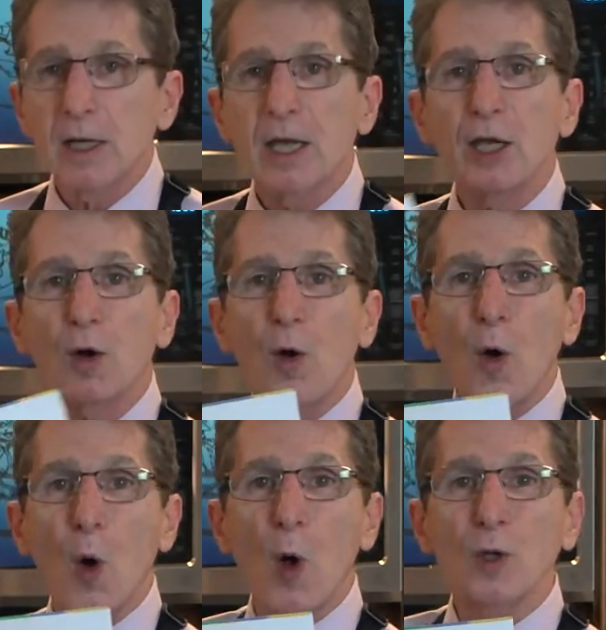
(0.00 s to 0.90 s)
it
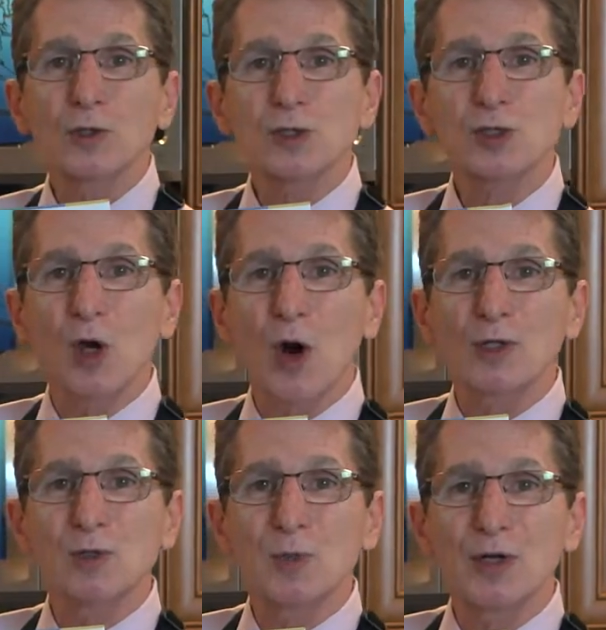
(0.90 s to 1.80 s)
all
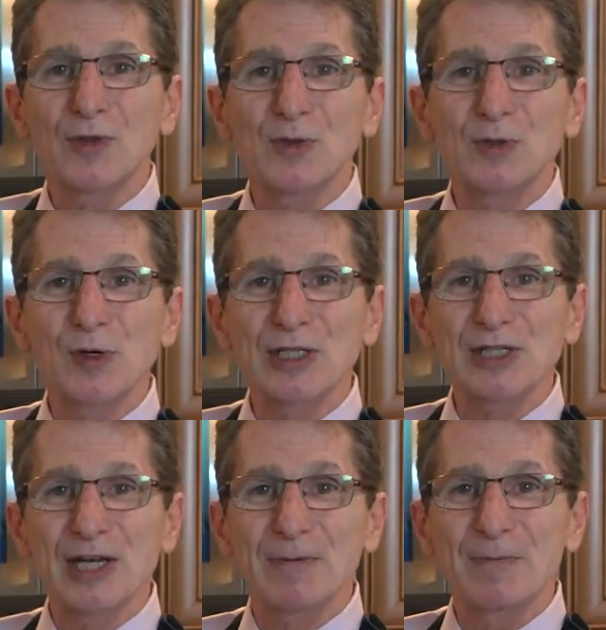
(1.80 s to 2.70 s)
starts with
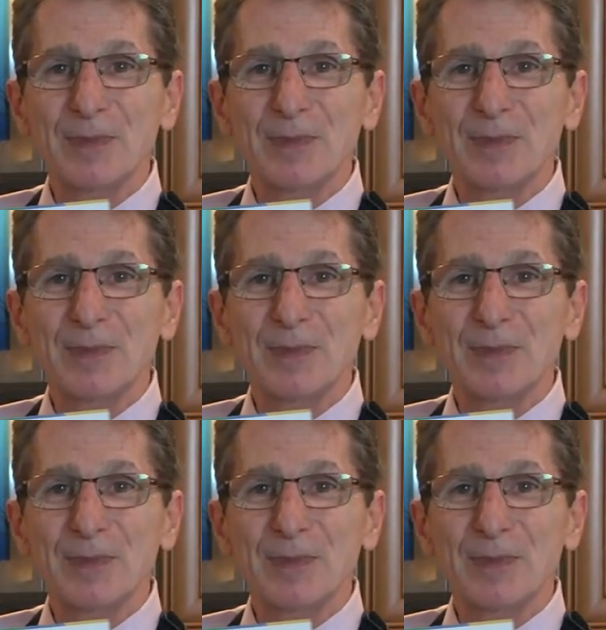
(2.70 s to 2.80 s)
nutrition.